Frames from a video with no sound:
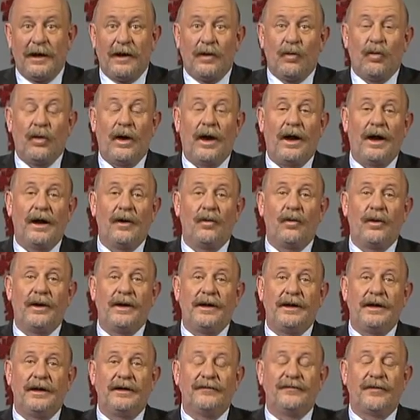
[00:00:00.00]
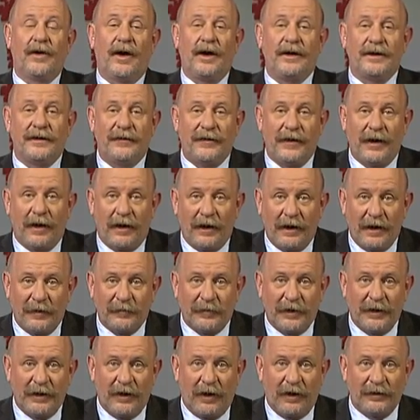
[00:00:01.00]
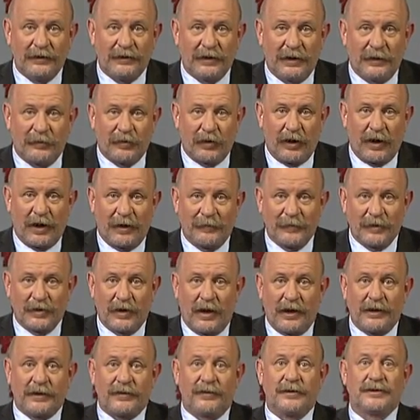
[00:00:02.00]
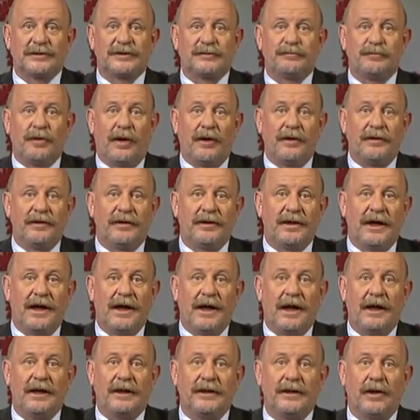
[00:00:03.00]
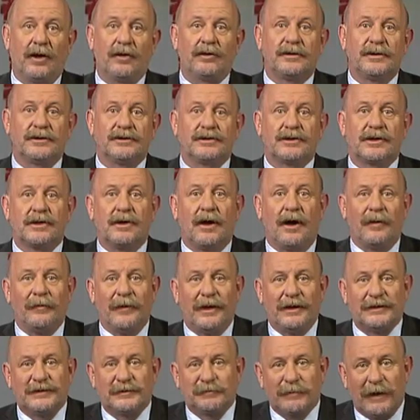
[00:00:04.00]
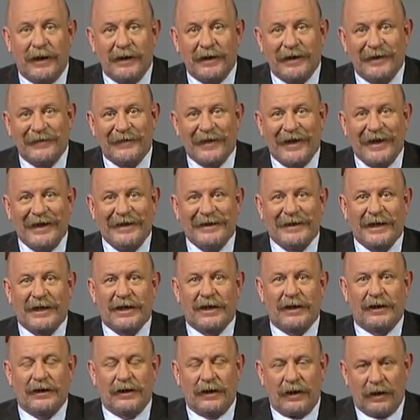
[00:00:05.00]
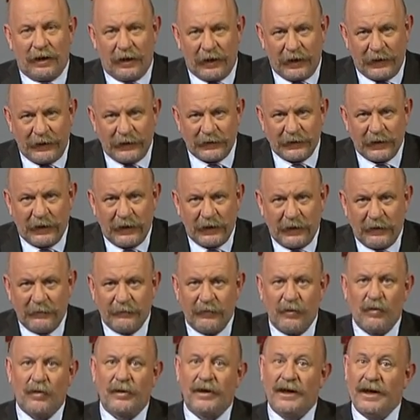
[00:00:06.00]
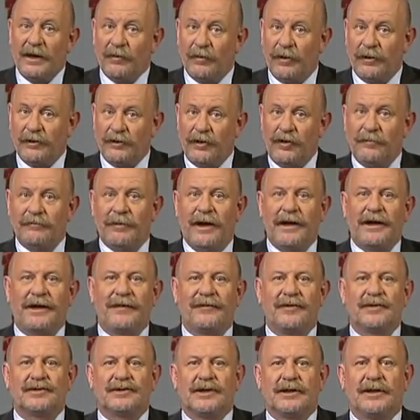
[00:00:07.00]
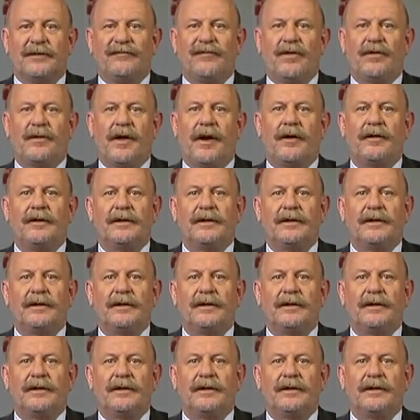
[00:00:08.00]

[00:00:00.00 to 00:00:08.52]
Well, we invited the IRB onto the program tonight to respond to Eliota's comments, but they declined. We want to hear what you make of this interview, though.